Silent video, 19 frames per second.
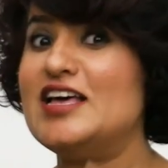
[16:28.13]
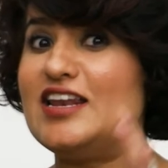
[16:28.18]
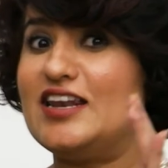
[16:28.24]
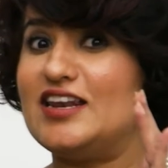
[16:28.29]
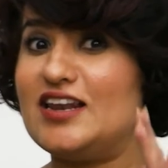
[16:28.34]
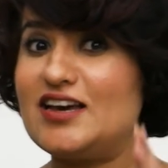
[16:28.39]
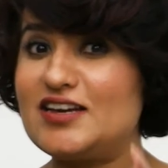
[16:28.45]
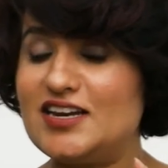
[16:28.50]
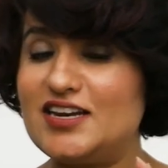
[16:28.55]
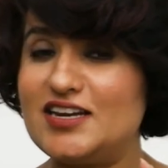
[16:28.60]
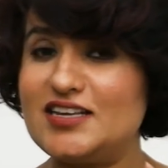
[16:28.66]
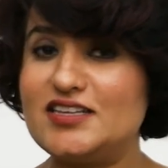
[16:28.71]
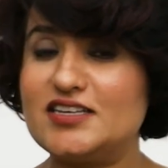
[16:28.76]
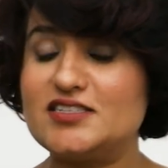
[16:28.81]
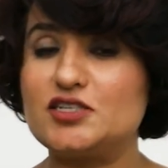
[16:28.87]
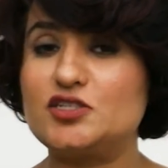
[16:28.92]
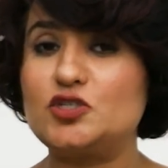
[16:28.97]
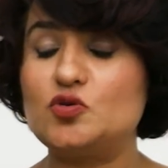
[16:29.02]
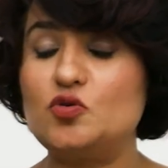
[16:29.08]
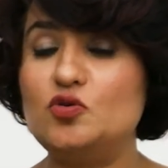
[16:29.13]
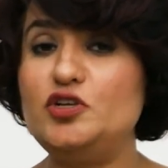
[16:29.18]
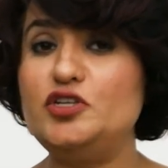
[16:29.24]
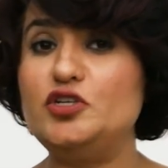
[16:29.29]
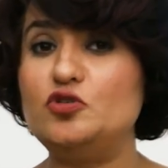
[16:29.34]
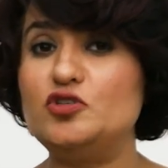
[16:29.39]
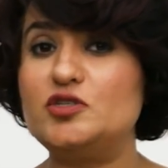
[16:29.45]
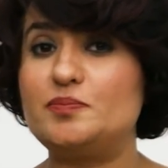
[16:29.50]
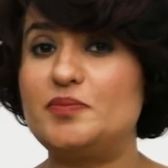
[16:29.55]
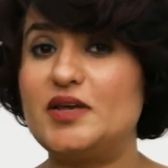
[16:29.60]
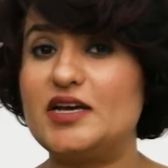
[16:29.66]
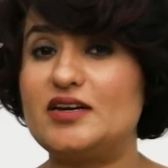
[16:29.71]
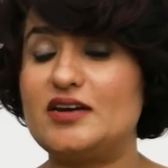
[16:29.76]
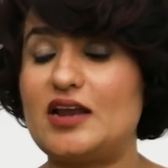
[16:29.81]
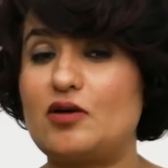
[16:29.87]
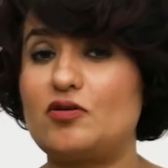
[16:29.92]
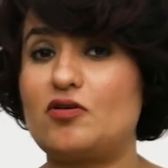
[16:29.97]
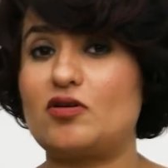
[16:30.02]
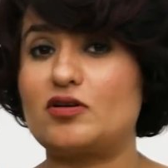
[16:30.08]
Luckily, there's a tool,
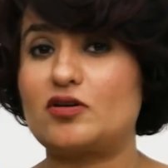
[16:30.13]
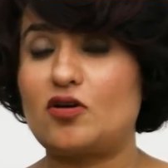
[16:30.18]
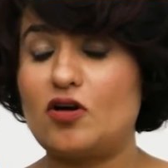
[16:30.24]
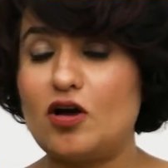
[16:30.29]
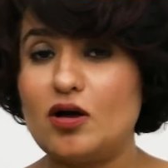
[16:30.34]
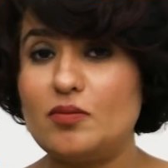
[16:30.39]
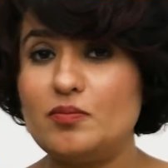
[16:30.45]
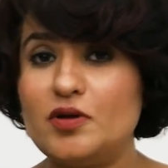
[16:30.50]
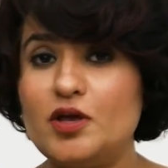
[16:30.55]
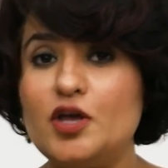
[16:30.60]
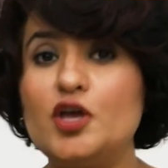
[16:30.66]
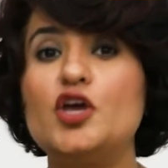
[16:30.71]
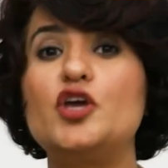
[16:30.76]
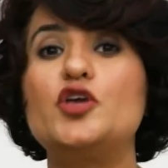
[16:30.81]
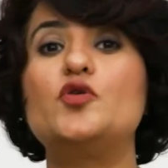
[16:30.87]
uSpeakNow.com.